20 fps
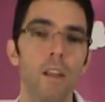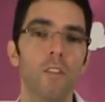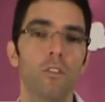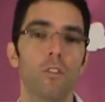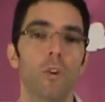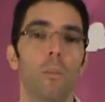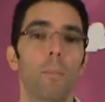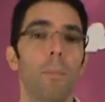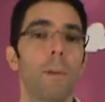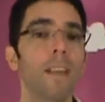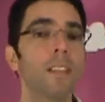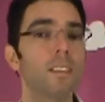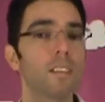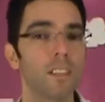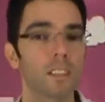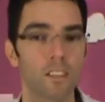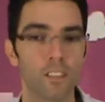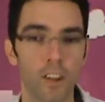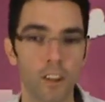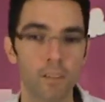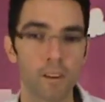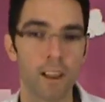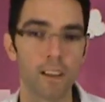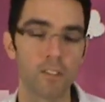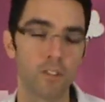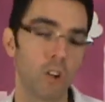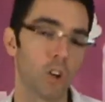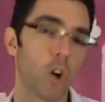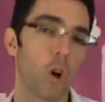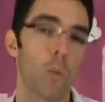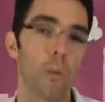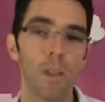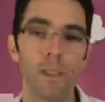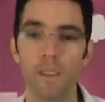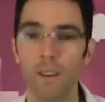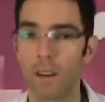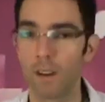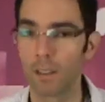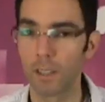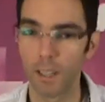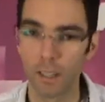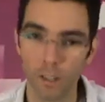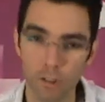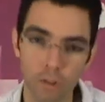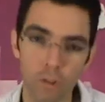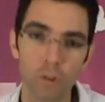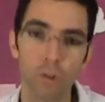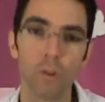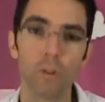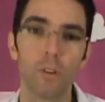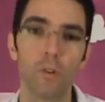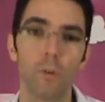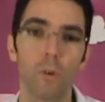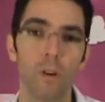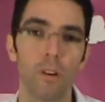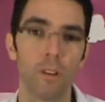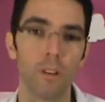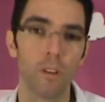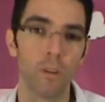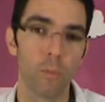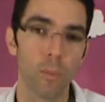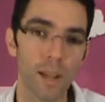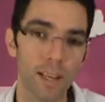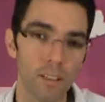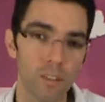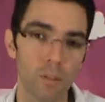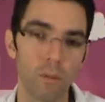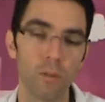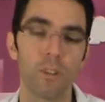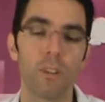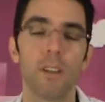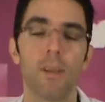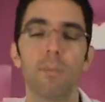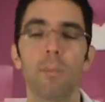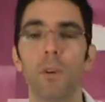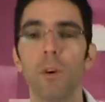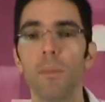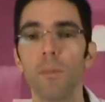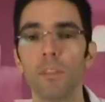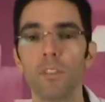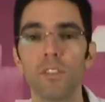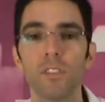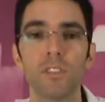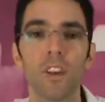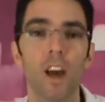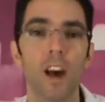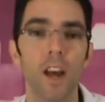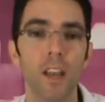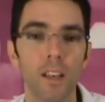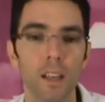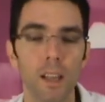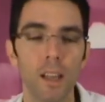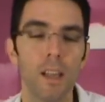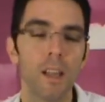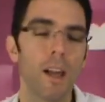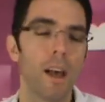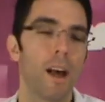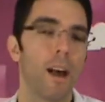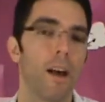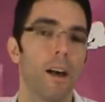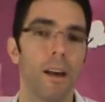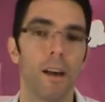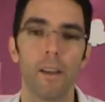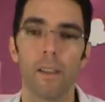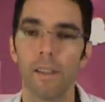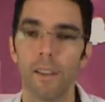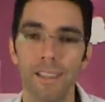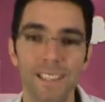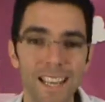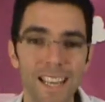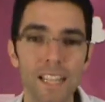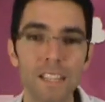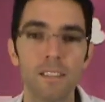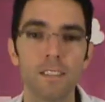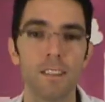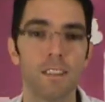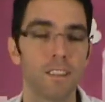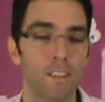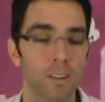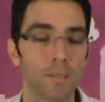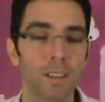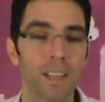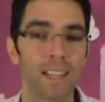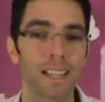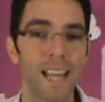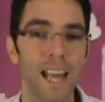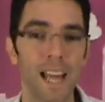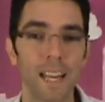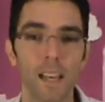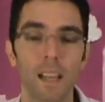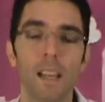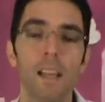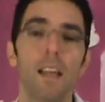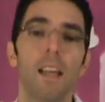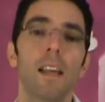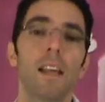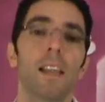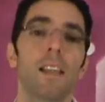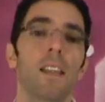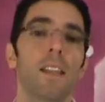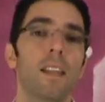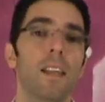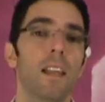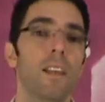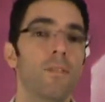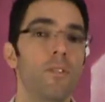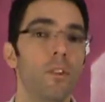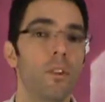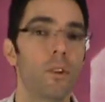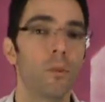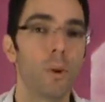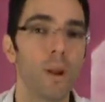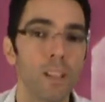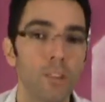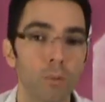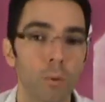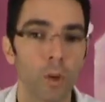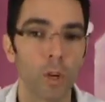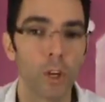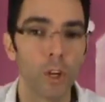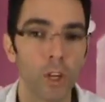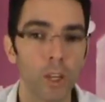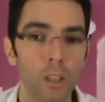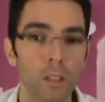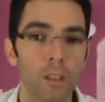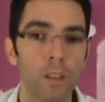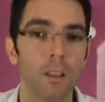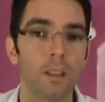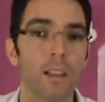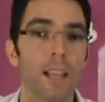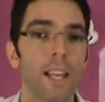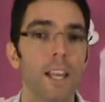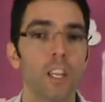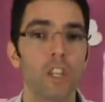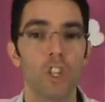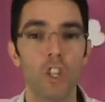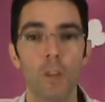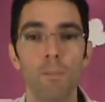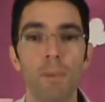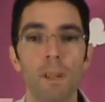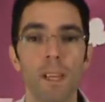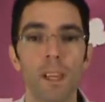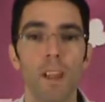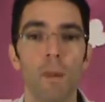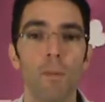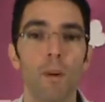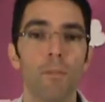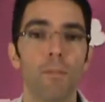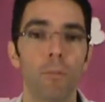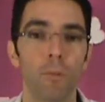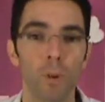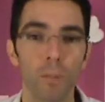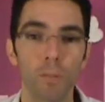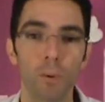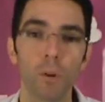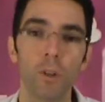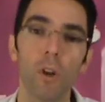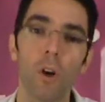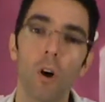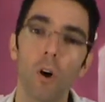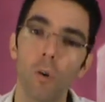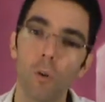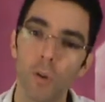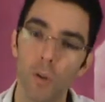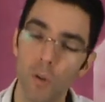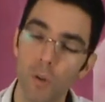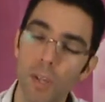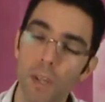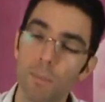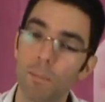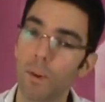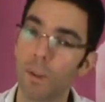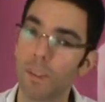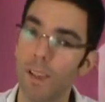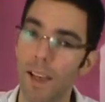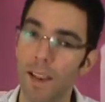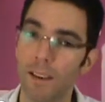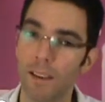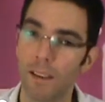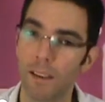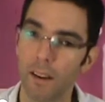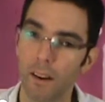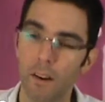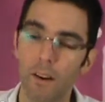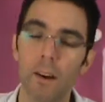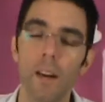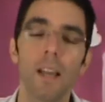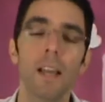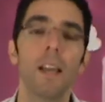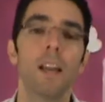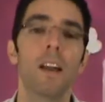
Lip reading: So basic stuff has to go in there, like the school you went to, the diplomas you got, the dates and stuff like that. If your grades were good, like a GPA above 3.0, you can put that in there.